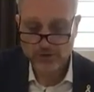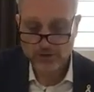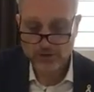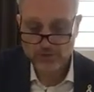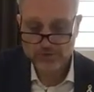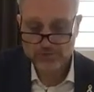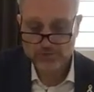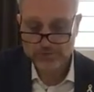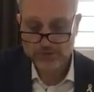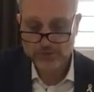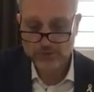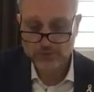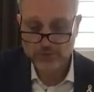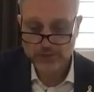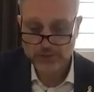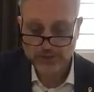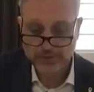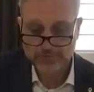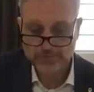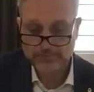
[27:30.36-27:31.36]
those
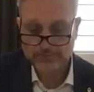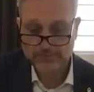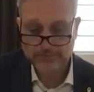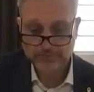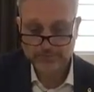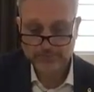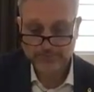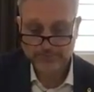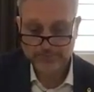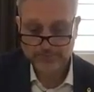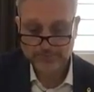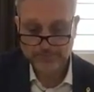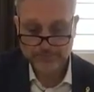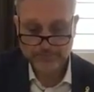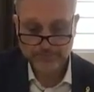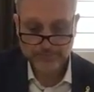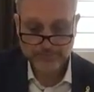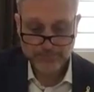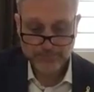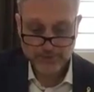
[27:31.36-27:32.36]
psukim?
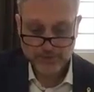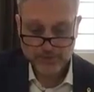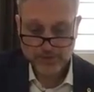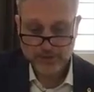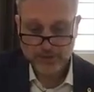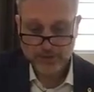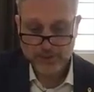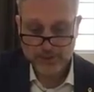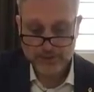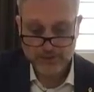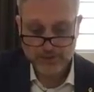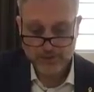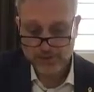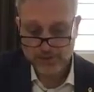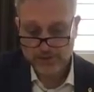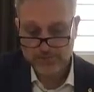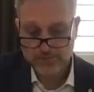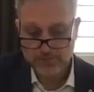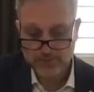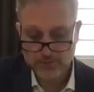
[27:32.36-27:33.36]
These are
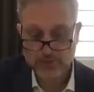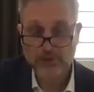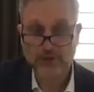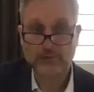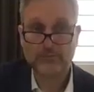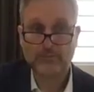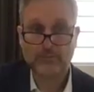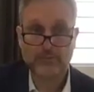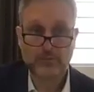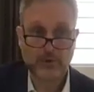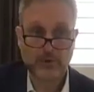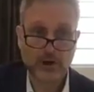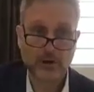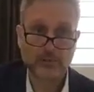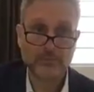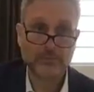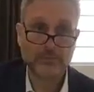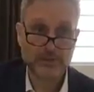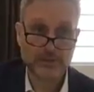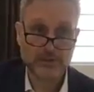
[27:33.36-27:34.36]
the psukim
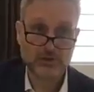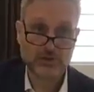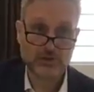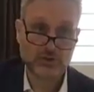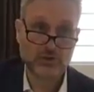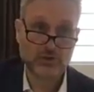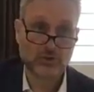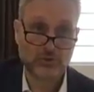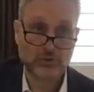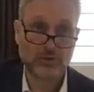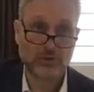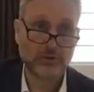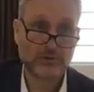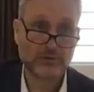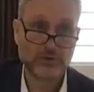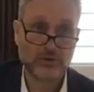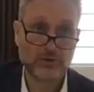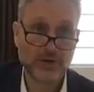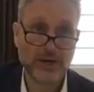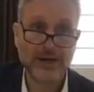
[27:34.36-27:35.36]
from this story
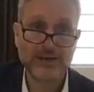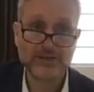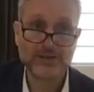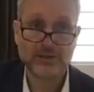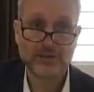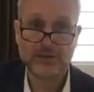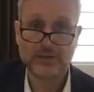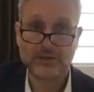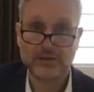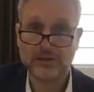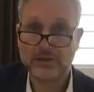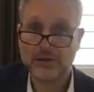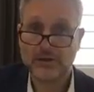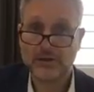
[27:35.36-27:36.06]
of creation.